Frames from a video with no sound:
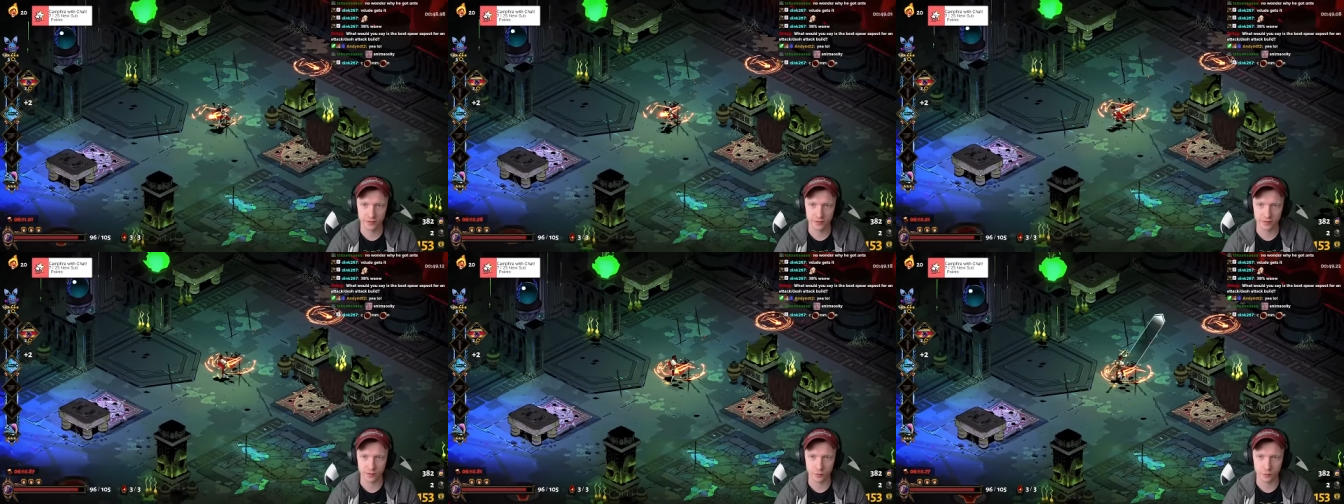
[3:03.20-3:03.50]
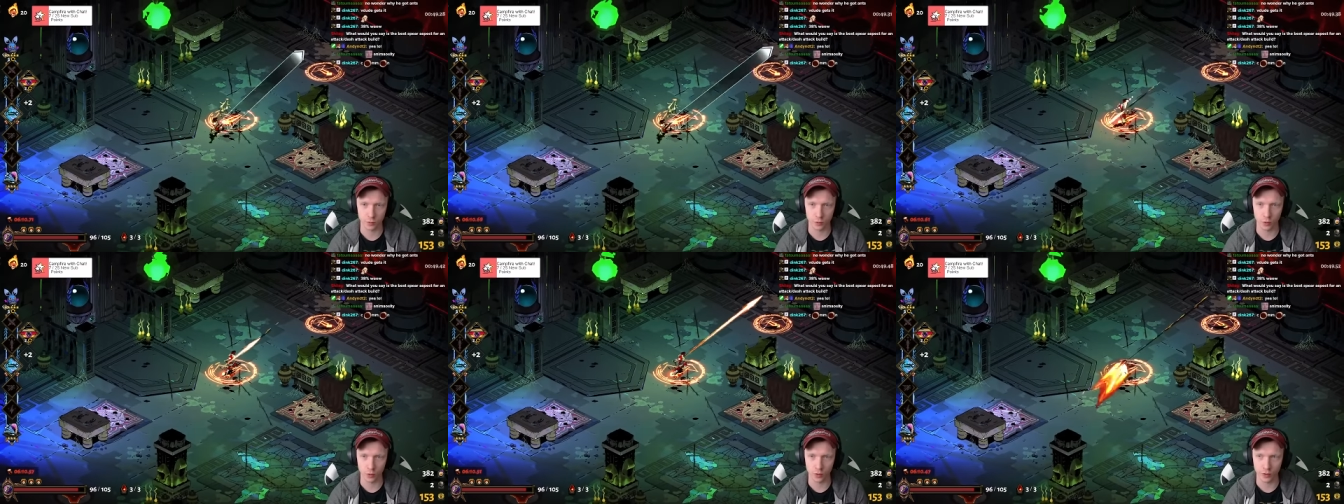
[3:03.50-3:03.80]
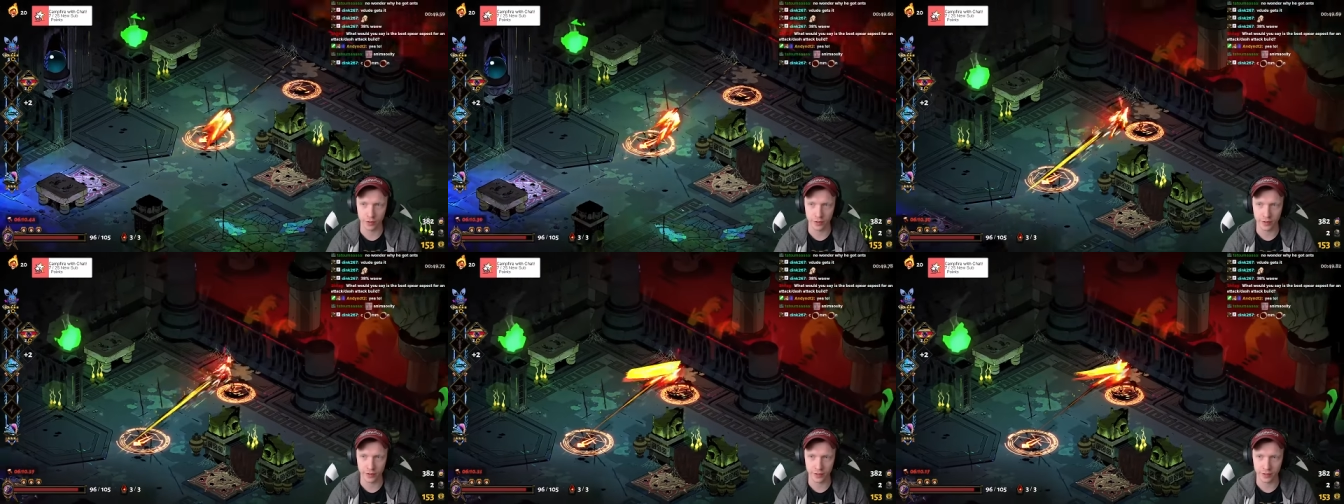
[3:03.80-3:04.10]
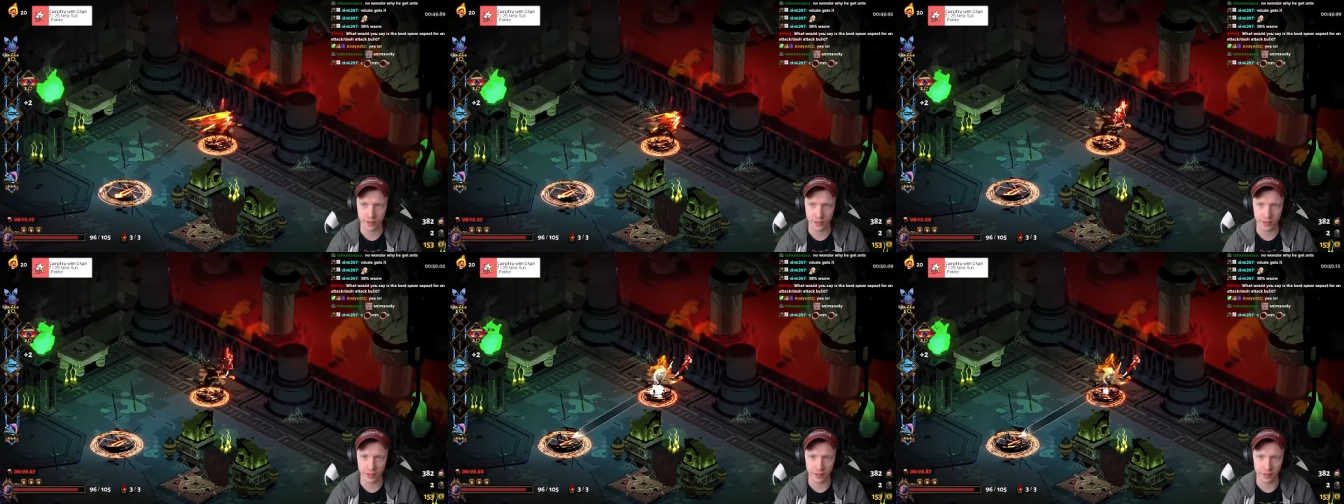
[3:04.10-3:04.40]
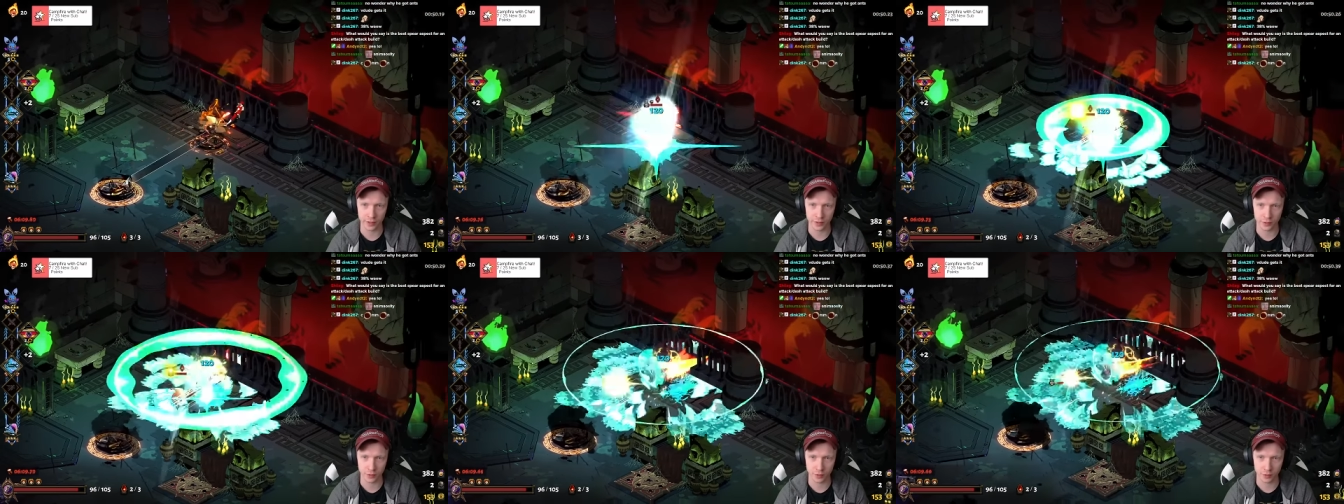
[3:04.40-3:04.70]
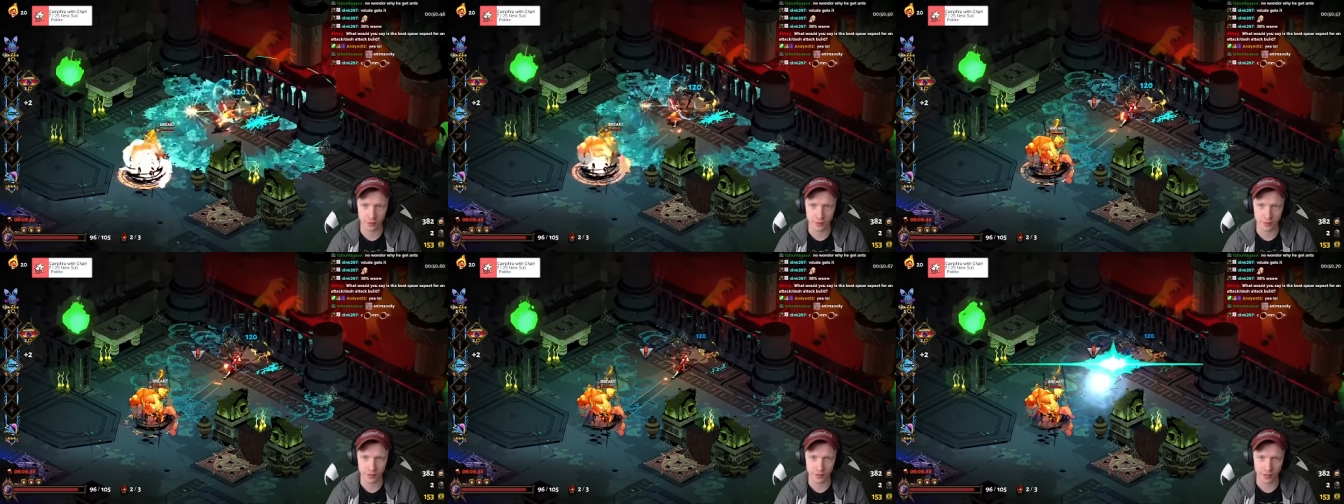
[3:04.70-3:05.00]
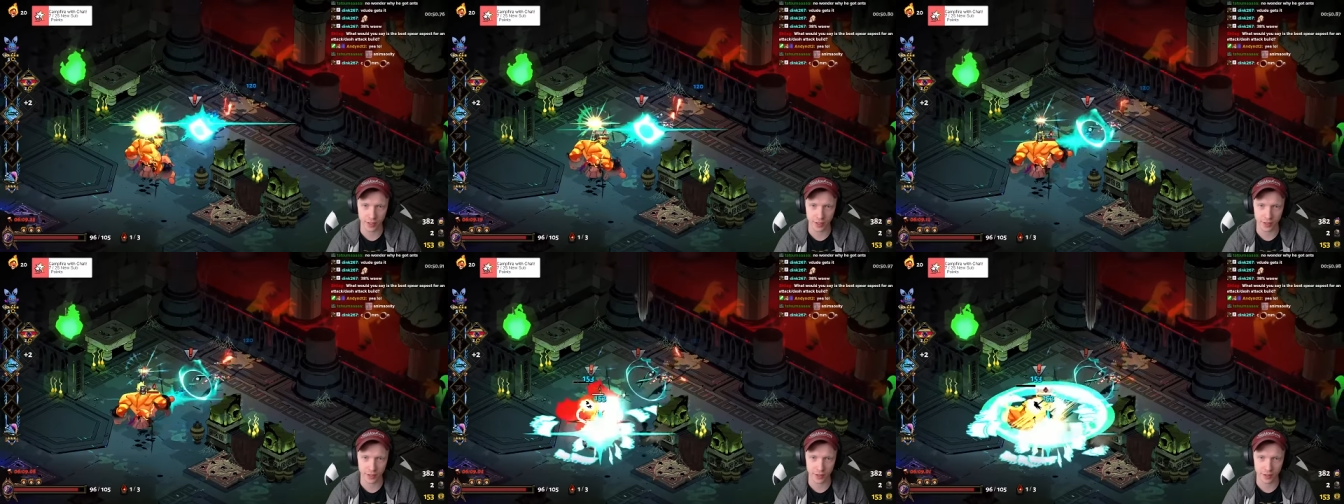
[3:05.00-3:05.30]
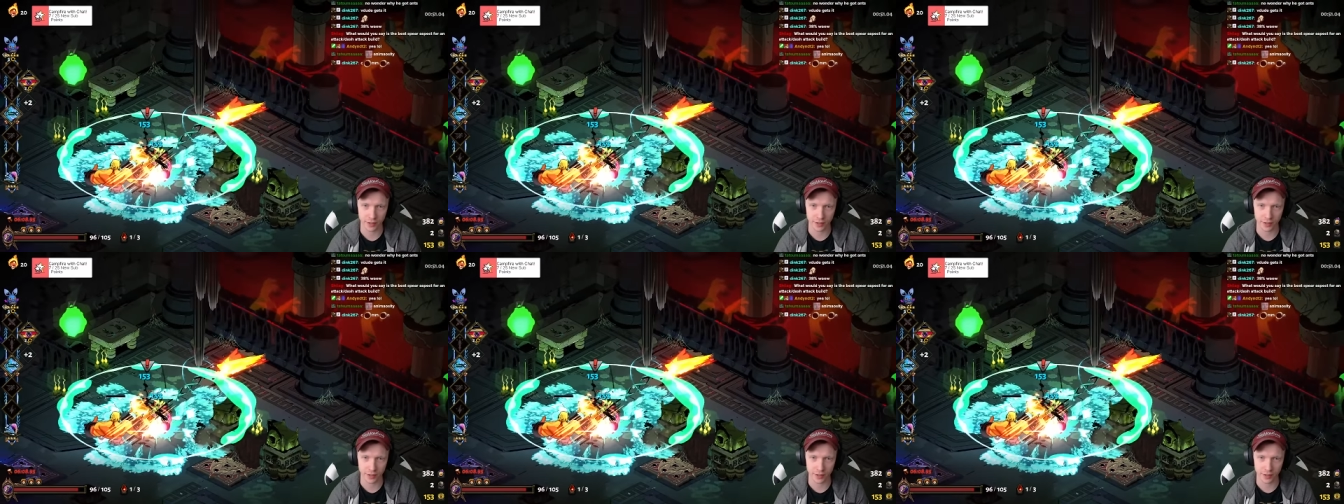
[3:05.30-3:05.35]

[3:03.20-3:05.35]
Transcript: Rolling the dice. What a mistake.